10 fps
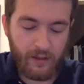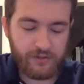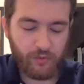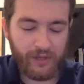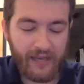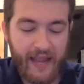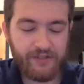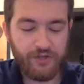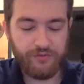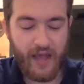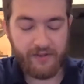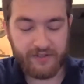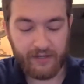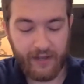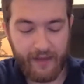So in late
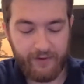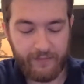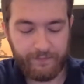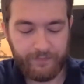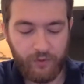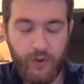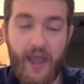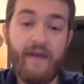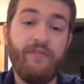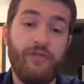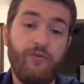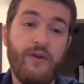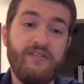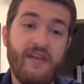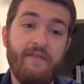2011, we have the
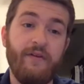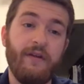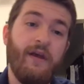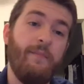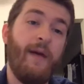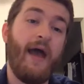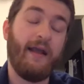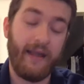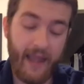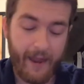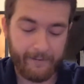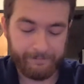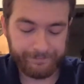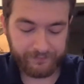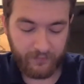3 7 come back again.
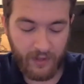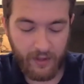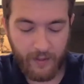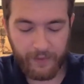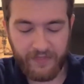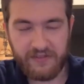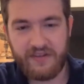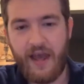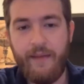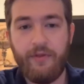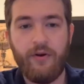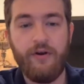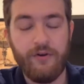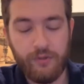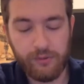But this time they're
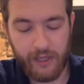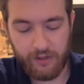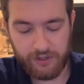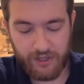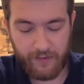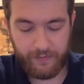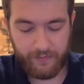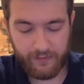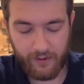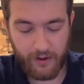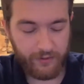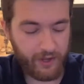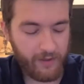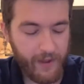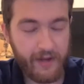under new leadership. They're under the
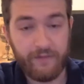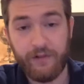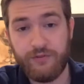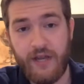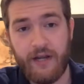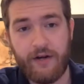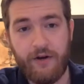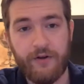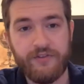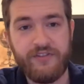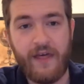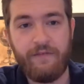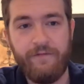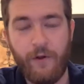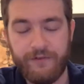command of Lieutenant Colonel
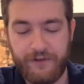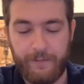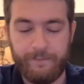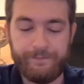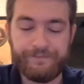Seth Folsom.